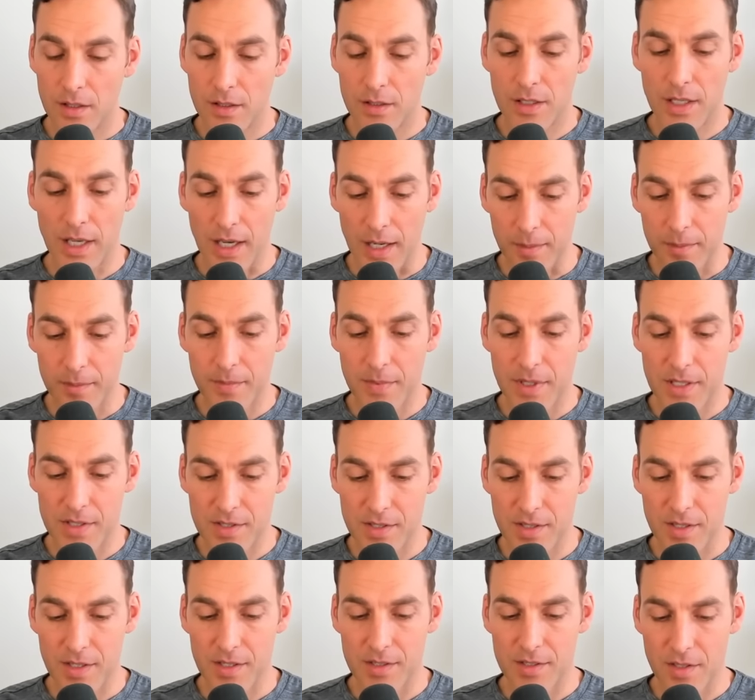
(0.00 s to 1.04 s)
Yeah,
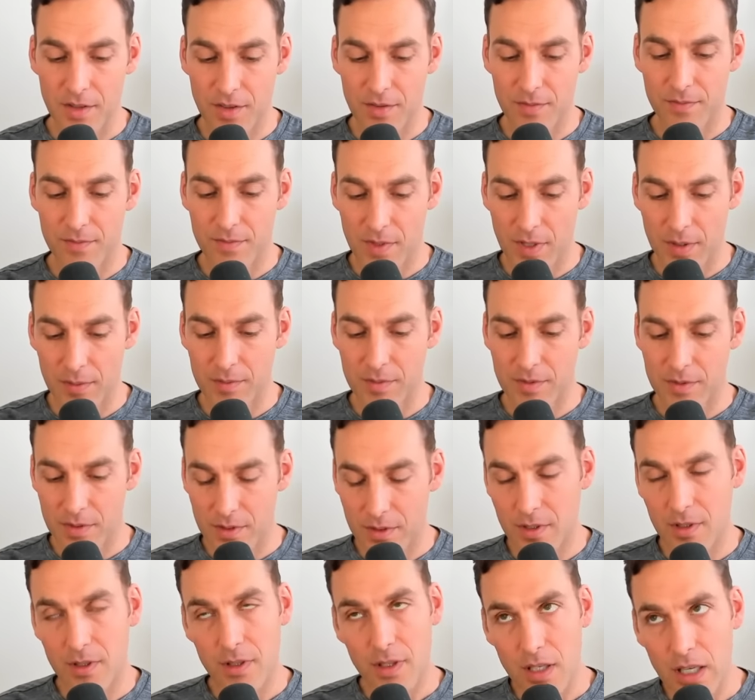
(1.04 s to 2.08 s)
it's it's a, a
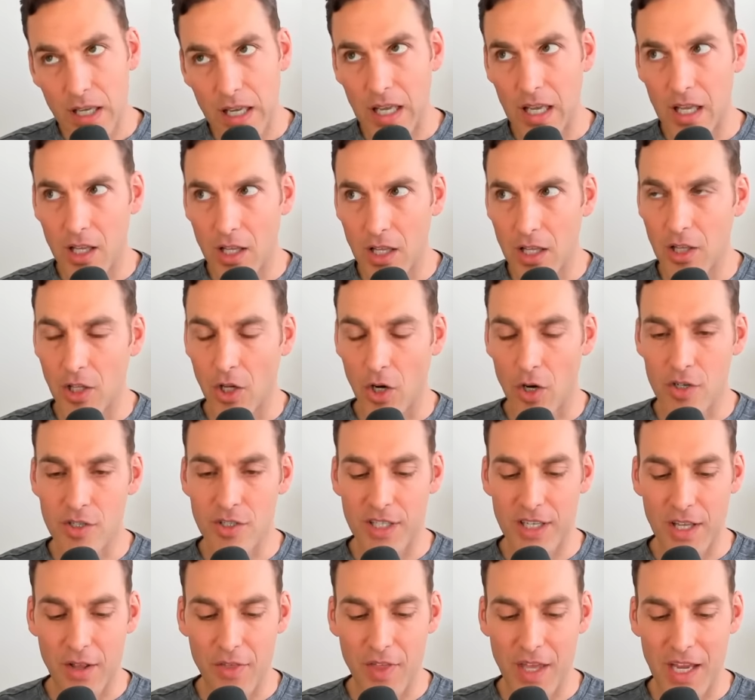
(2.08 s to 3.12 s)

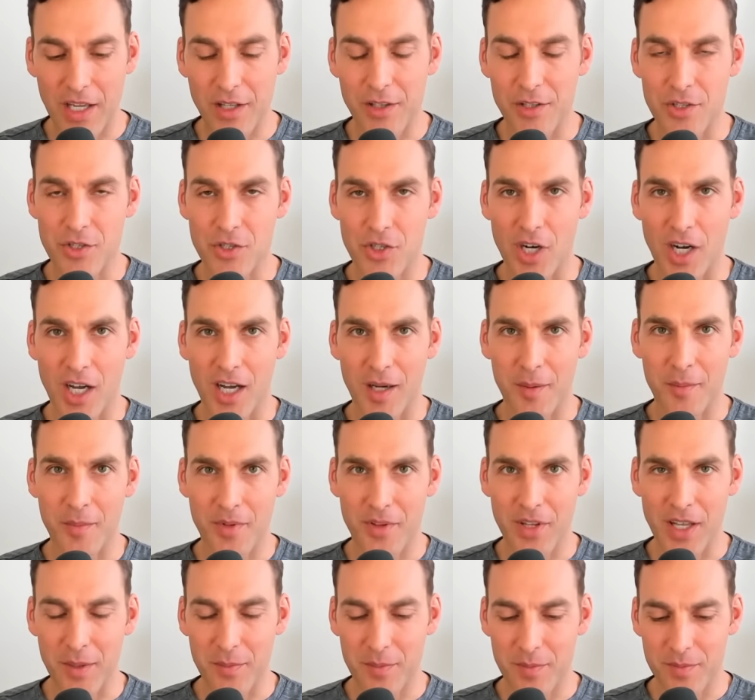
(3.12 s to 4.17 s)
largely a thankless
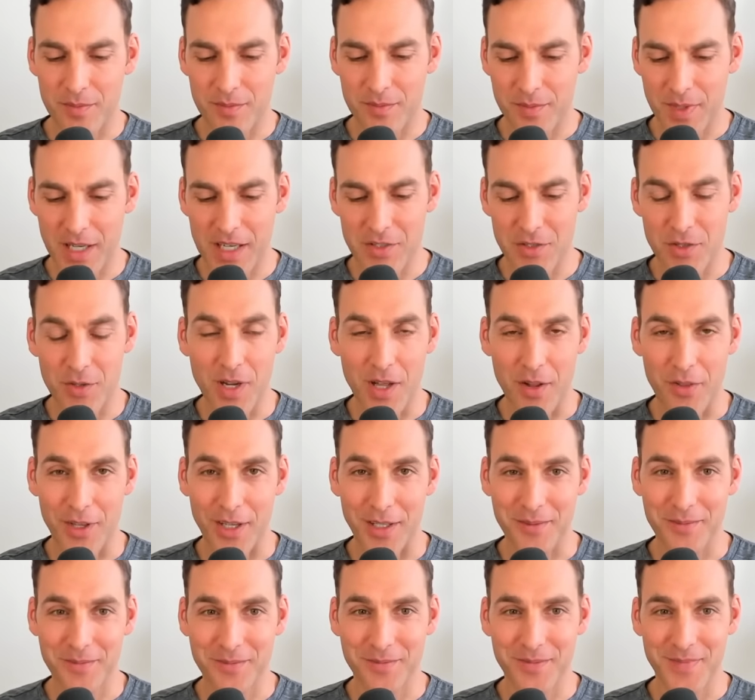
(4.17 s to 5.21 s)
job that pays you
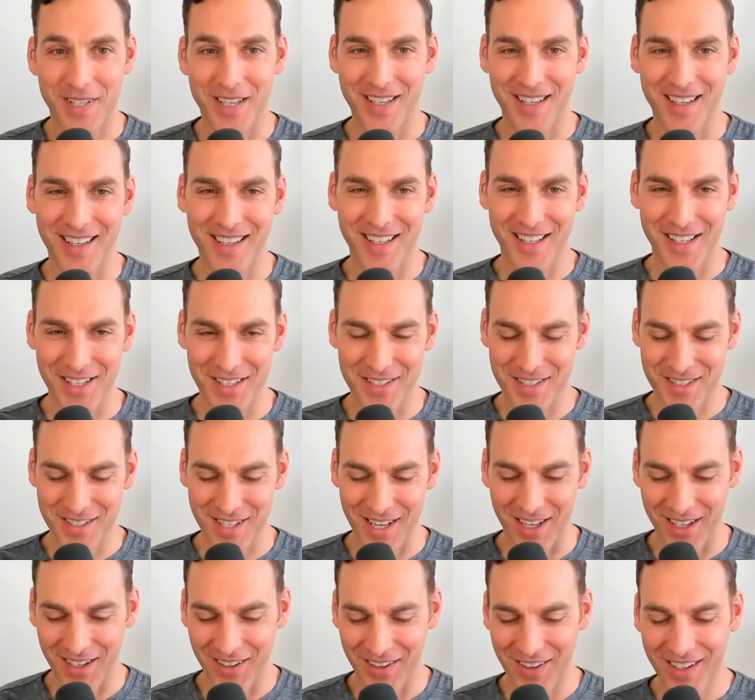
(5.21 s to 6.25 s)
nothing. That's that's,
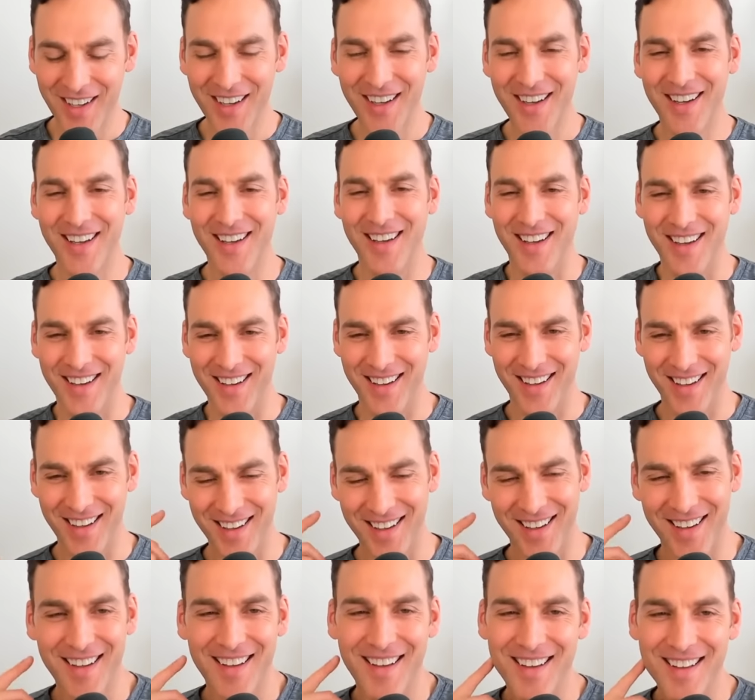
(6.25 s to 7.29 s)
so, that's what it
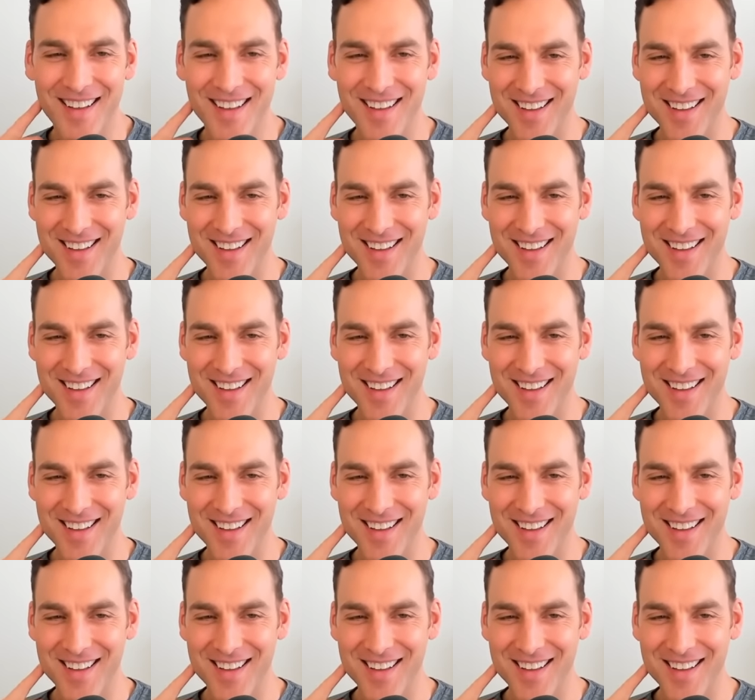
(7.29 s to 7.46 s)
is.